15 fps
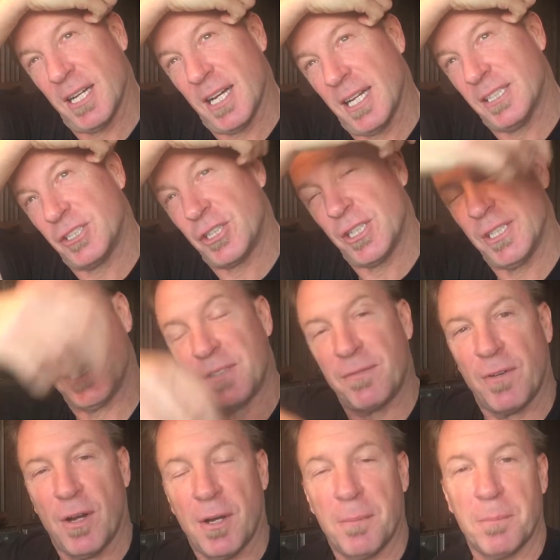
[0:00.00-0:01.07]
and she's
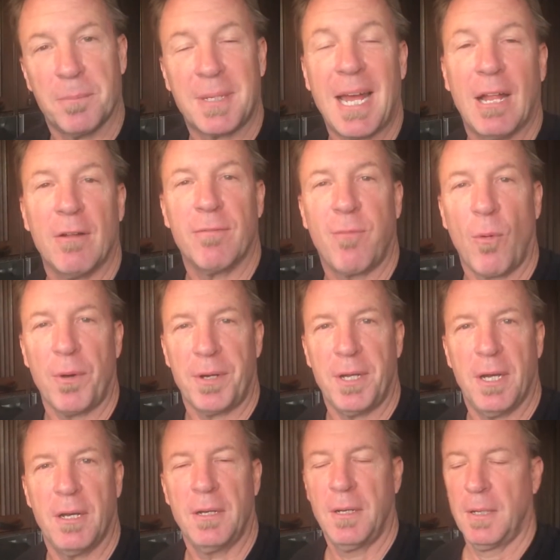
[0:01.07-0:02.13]
from
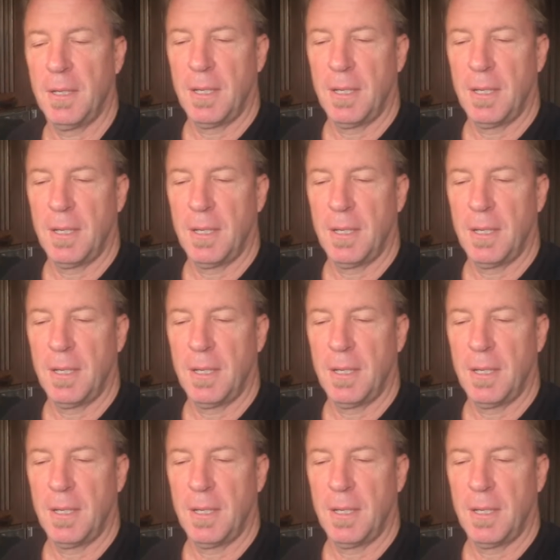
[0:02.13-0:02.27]
California.